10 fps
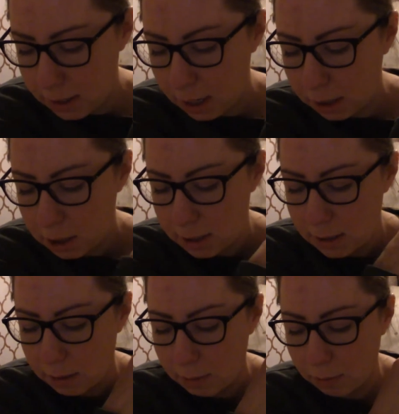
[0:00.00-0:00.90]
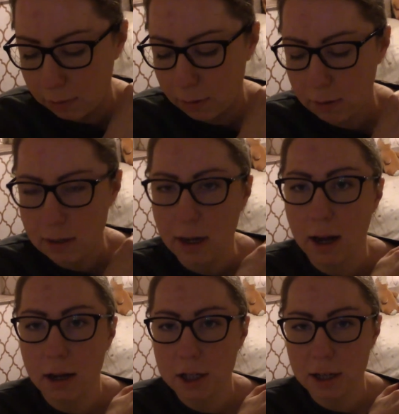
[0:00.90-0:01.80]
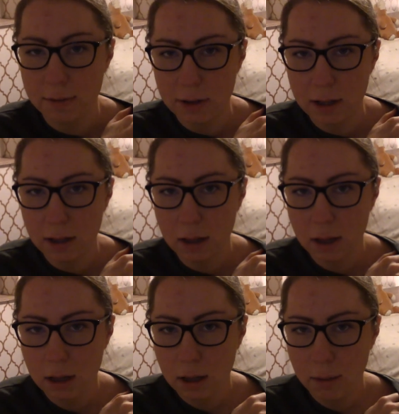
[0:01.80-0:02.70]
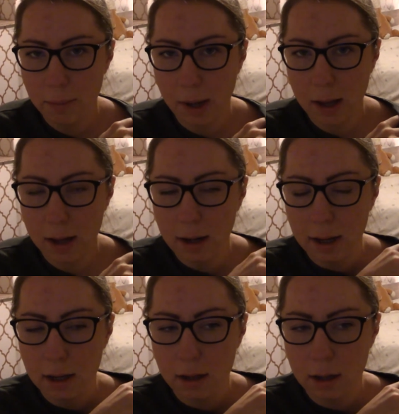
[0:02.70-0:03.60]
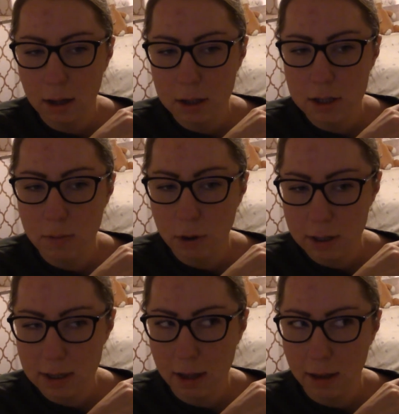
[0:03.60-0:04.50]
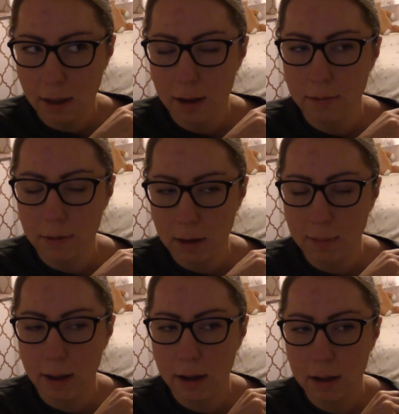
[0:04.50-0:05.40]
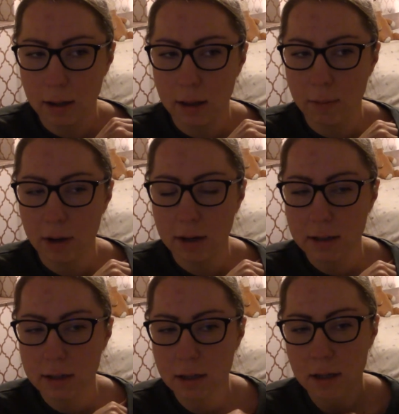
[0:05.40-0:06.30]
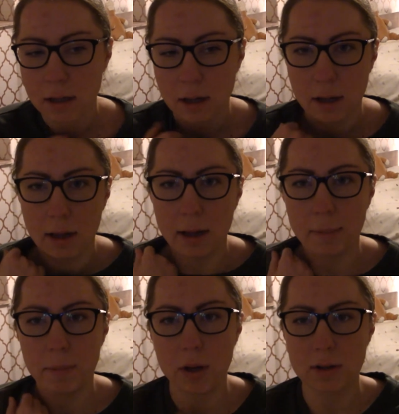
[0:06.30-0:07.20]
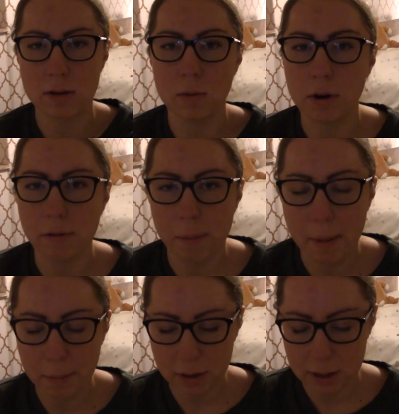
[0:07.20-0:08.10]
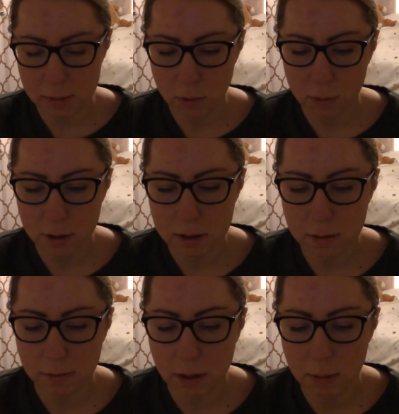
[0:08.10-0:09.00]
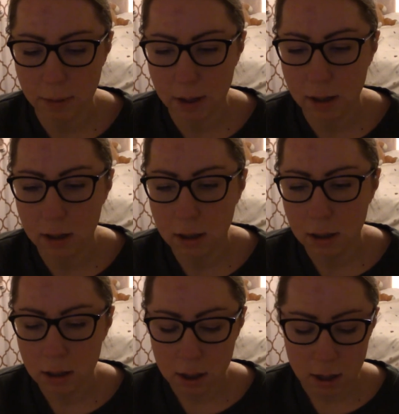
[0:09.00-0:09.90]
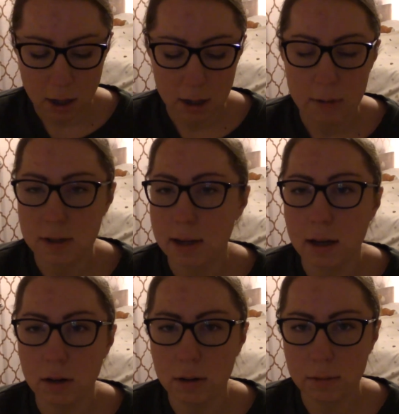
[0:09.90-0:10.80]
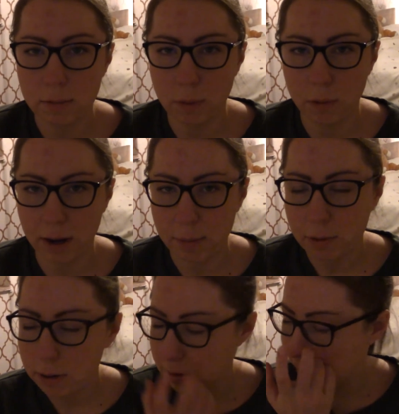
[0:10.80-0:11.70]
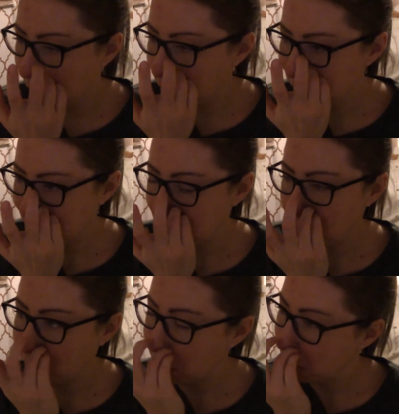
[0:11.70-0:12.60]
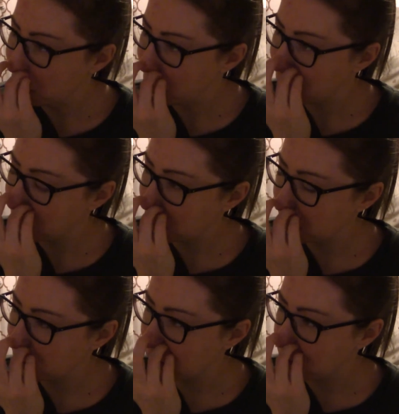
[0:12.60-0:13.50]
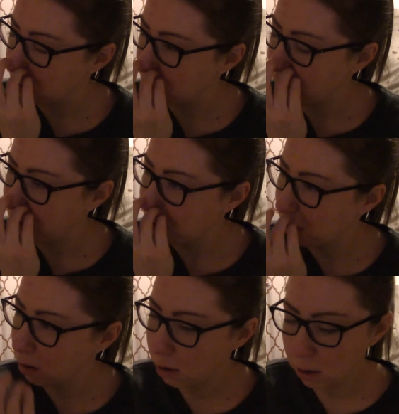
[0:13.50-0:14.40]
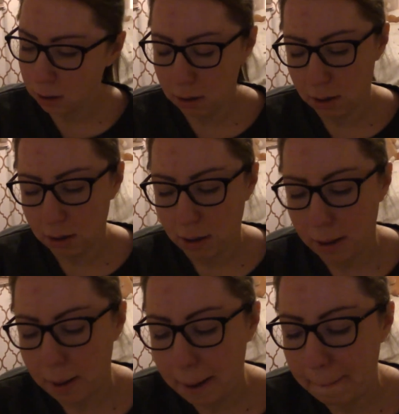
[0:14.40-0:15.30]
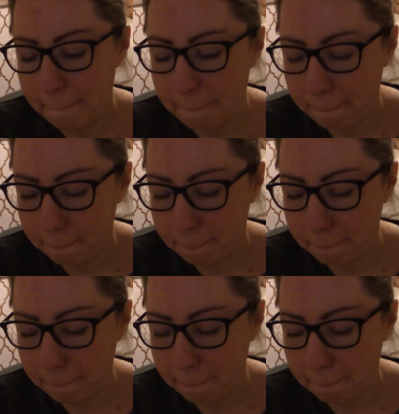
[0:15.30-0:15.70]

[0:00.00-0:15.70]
day I actually said to my boyfriend, I was like, I actually feel better, like I just want to tell you that I feel better at the minute, because I want to remember this moment of feeling better. And he was like, you look more vibrant as well. I was like, I know. I was like, it's a miracle. Day